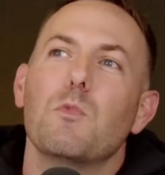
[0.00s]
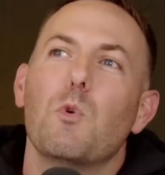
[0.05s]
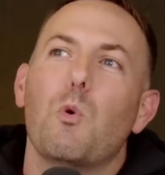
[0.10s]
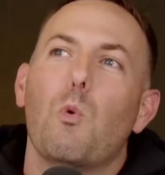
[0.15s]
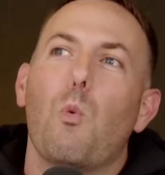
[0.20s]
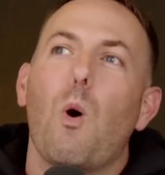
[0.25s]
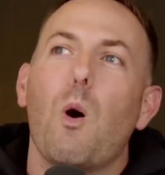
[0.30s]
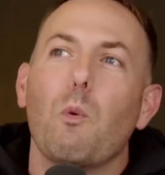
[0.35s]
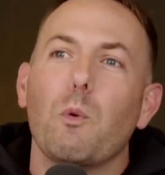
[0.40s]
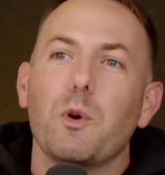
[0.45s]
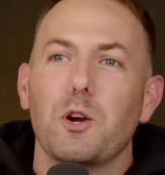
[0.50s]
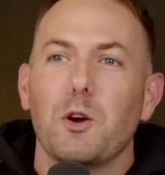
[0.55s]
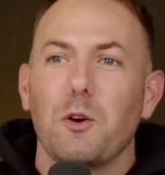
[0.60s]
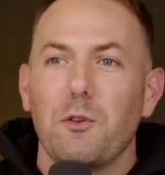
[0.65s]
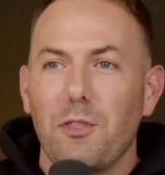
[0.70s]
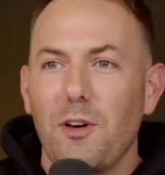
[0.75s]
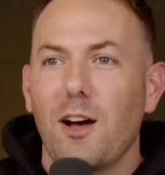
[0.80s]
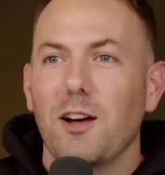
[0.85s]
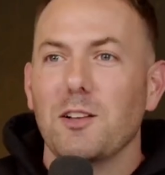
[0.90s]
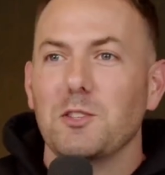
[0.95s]
what were your
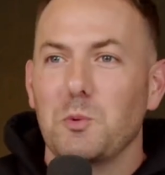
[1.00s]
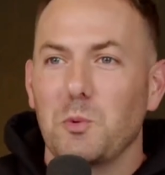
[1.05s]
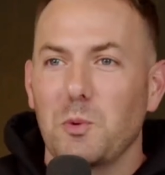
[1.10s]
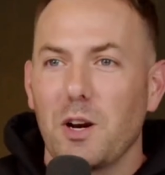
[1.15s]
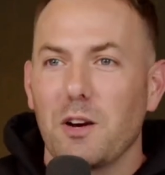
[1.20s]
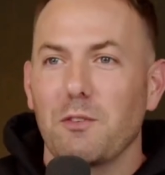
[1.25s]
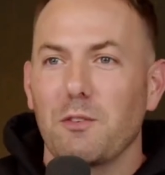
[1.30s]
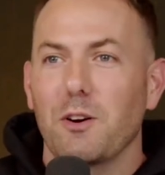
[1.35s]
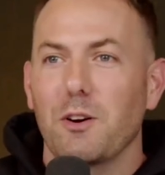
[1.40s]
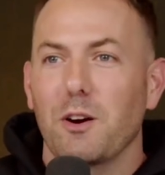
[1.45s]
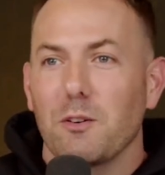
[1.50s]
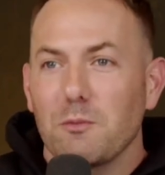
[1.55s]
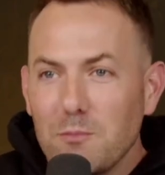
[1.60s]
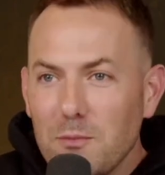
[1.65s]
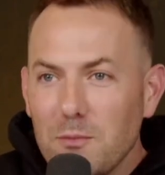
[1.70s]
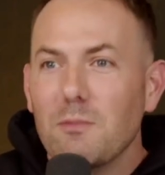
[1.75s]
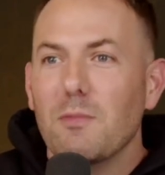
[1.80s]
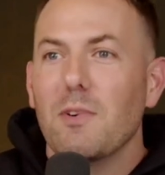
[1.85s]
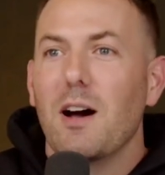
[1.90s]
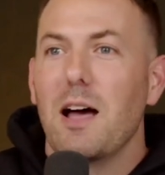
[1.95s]
thoughts whenever
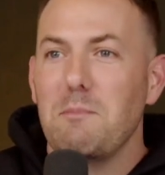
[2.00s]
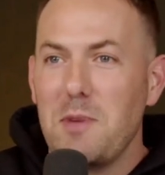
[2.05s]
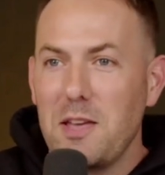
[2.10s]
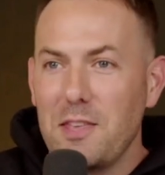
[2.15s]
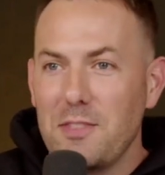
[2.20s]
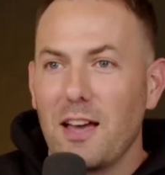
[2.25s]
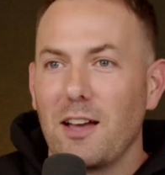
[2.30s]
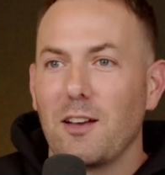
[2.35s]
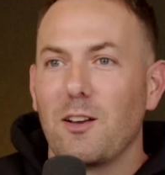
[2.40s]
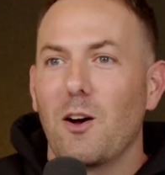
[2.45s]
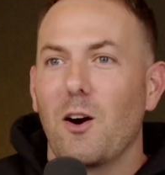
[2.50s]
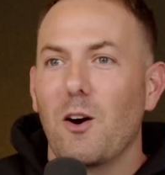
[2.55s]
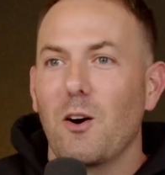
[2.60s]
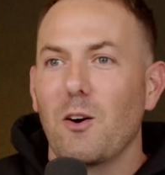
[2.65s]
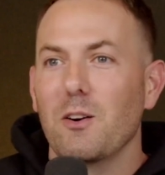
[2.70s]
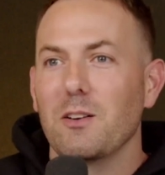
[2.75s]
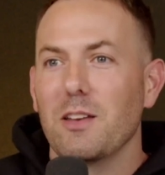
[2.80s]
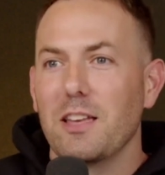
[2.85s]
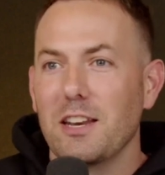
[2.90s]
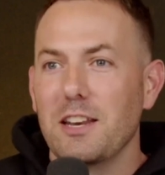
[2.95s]
I made that
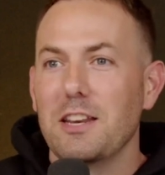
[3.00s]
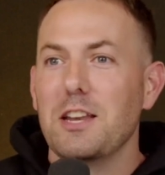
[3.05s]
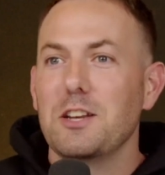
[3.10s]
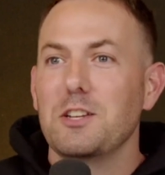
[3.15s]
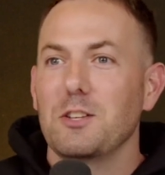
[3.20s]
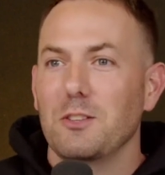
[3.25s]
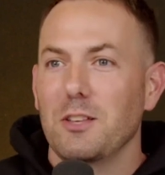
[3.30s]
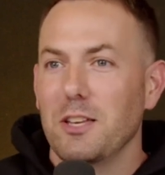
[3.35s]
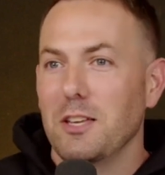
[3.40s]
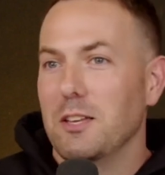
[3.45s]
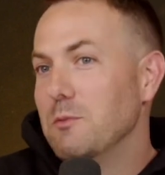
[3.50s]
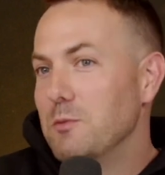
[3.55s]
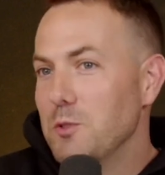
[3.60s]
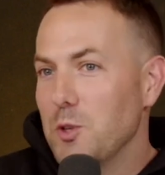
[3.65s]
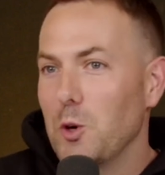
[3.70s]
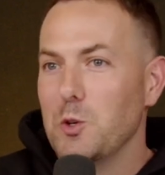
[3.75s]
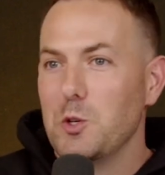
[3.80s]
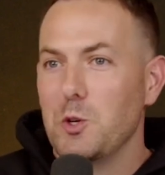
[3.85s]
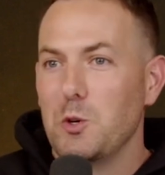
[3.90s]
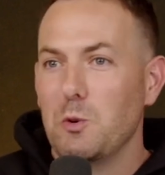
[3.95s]
call and initially
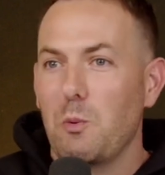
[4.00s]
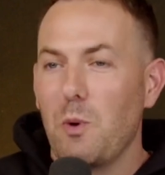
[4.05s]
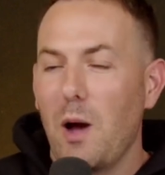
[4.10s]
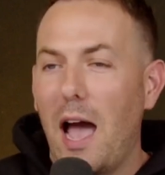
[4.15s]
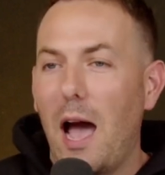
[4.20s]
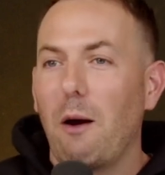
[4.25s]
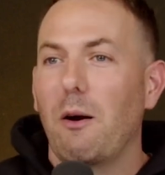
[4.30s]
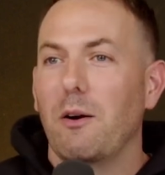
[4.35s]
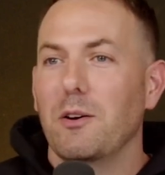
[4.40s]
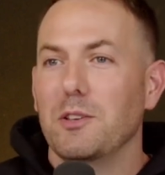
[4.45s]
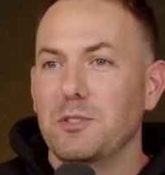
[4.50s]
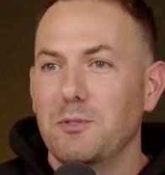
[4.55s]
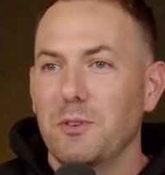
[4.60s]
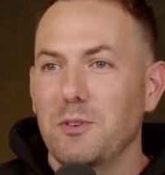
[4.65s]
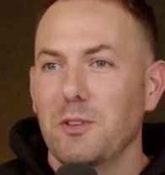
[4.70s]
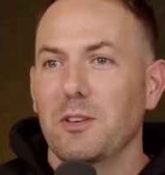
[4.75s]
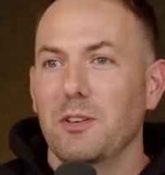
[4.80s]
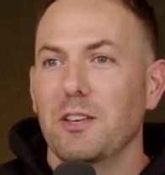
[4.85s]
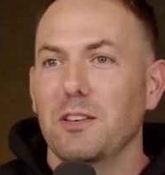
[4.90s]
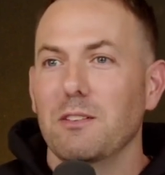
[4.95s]
told you how I was
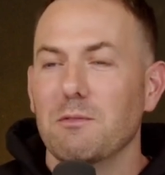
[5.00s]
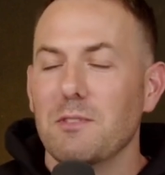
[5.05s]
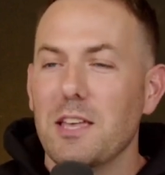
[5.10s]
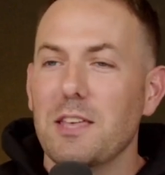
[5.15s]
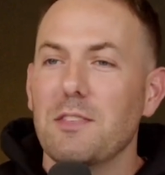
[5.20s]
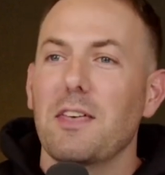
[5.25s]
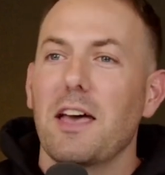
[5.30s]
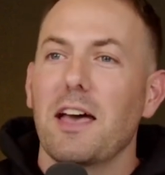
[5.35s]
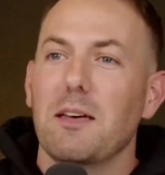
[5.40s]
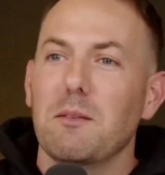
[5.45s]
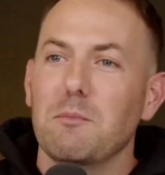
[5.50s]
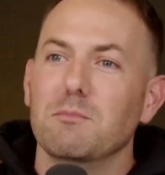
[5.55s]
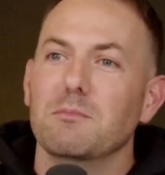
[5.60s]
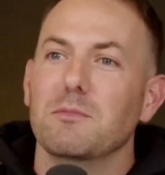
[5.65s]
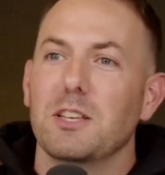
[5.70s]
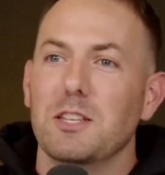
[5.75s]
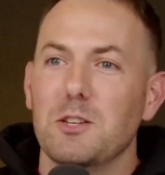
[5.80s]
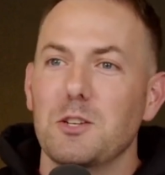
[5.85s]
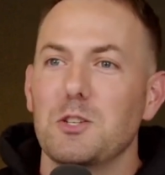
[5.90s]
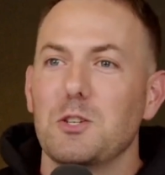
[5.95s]
feeling in that
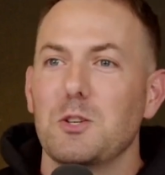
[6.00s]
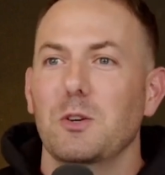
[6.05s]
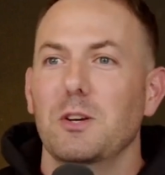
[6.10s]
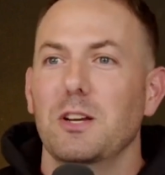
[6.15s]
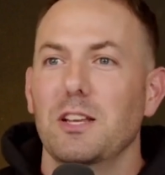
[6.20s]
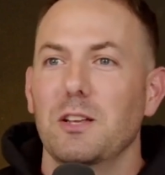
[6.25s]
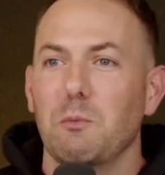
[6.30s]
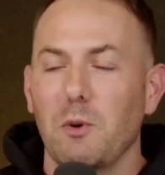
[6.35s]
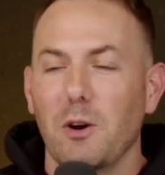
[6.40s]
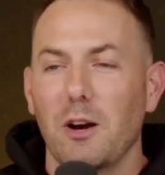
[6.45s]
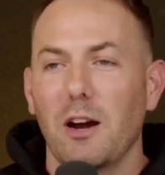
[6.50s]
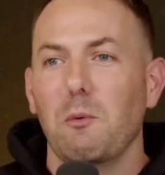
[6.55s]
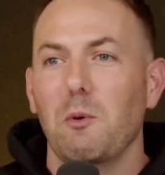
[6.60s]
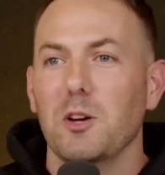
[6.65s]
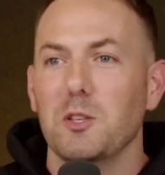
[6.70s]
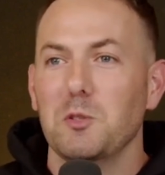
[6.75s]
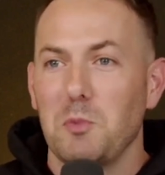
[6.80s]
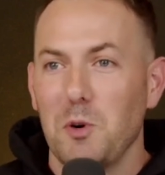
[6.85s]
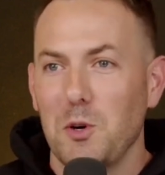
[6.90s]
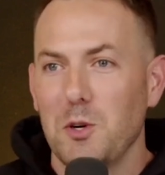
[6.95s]
industry and where I
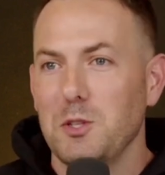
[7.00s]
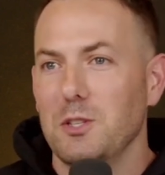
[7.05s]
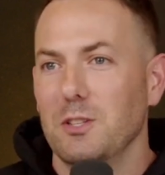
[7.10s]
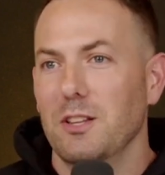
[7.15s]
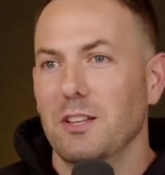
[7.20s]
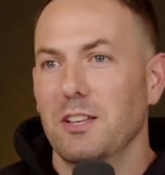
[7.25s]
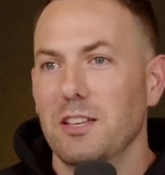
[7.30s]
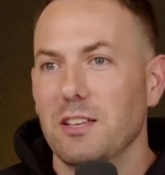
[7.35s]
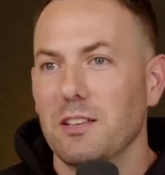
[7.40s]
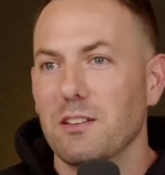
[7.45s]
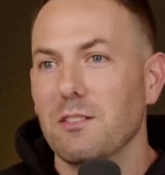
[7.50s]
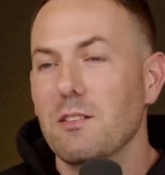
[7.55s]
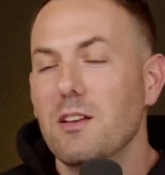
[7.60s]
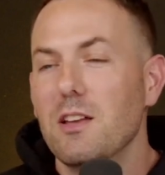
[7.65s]
was personally, and